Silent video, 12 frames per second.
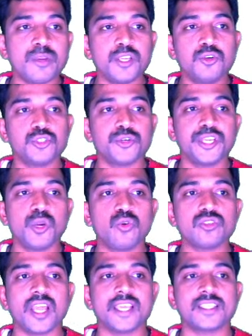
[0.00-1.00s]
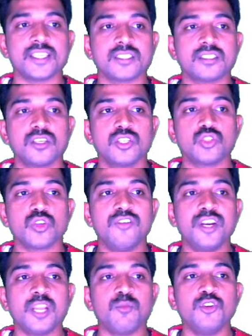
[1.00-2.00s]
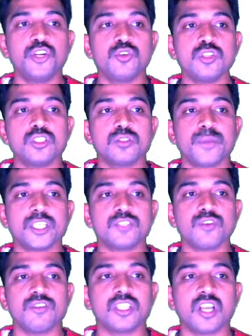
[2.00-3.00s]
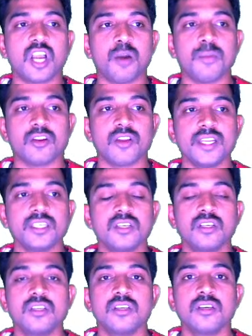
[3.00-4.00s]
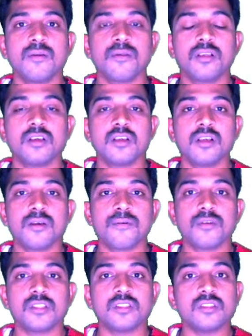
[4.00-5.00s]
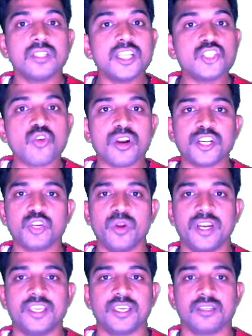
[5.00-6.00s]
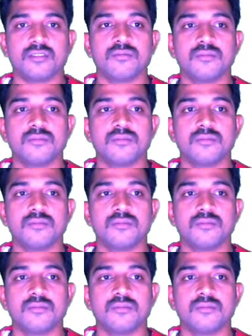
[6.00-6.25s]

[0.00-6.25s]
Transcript: you should use like this. So every time you need to specify with a comma, right? That is not required here.